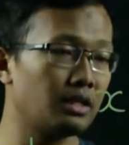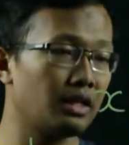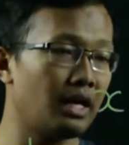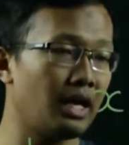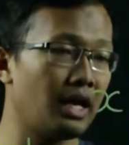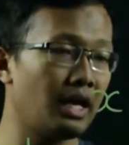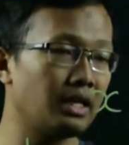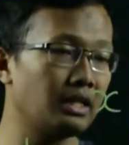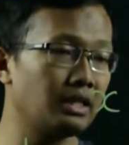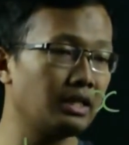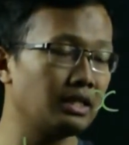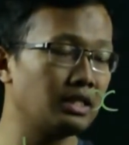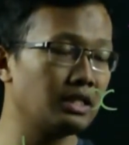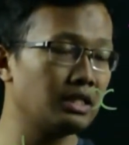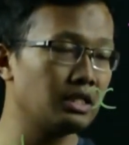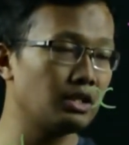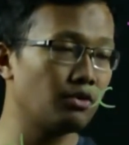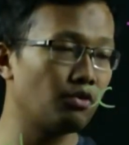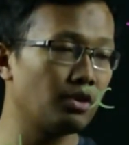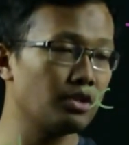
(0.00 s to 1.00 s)
and it
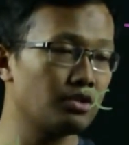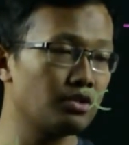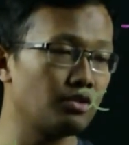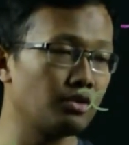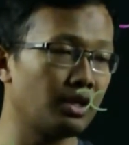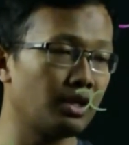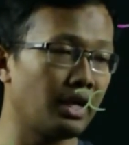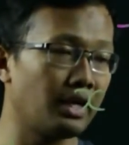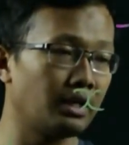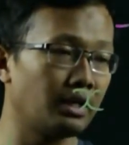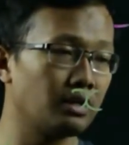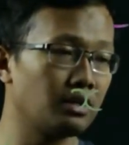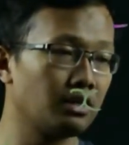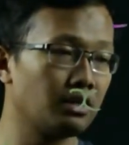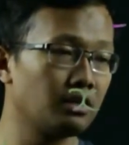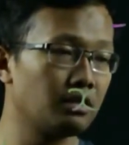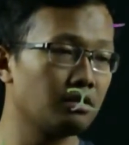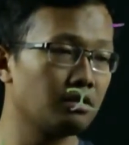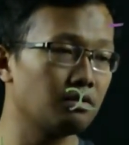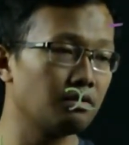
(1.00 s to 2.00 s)
is equals to 9.
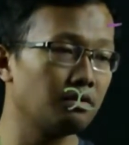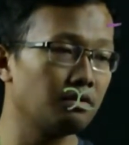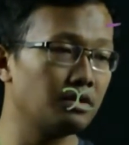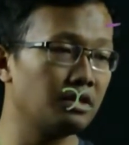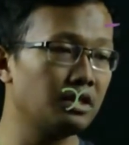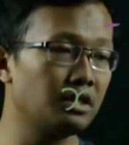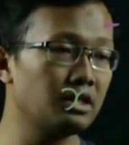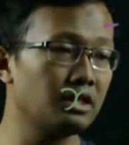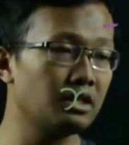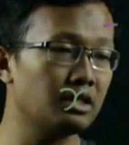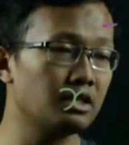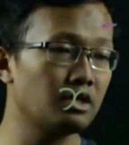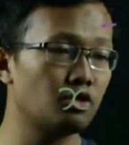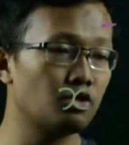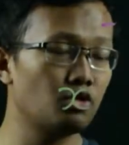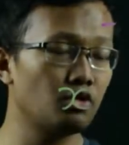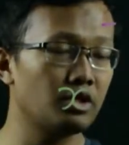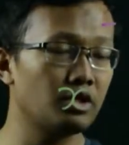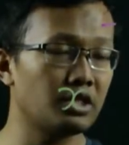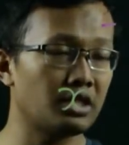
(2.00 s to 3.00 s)
So this is a
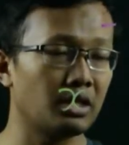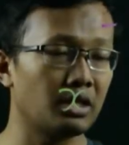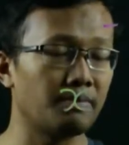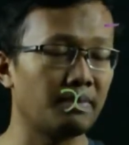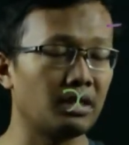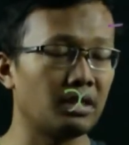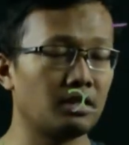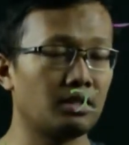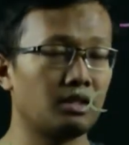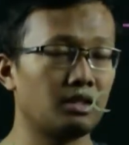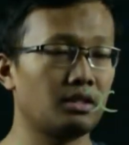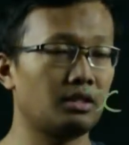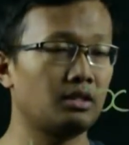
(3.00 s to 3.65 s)
true statement.